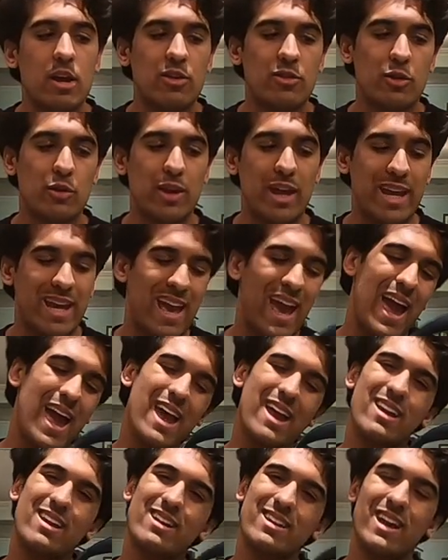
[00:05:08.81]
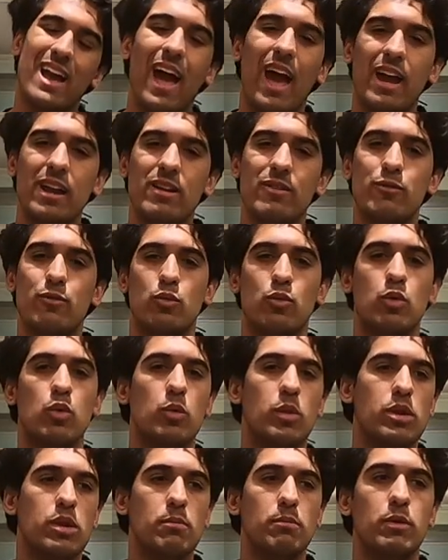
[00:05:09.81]
so they can kind of
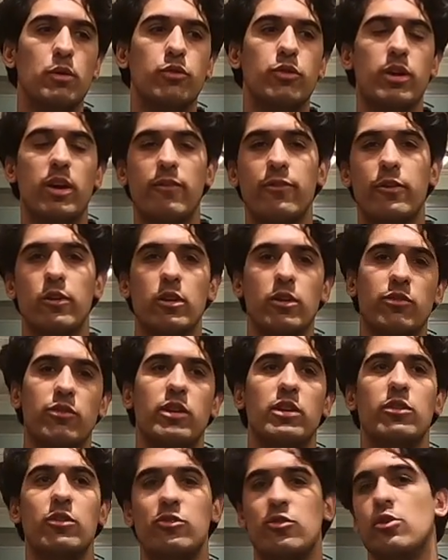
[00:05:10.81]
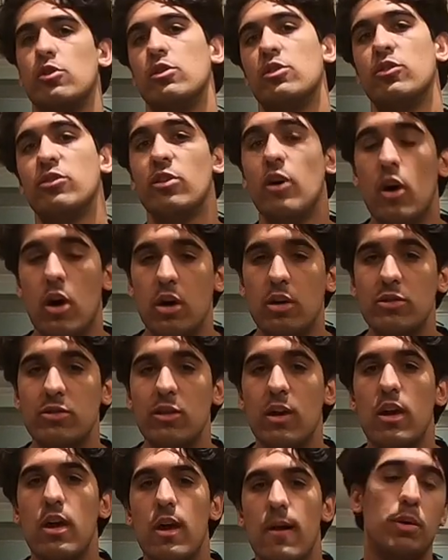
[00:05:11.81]
ruin the music if you're listening to certain songs.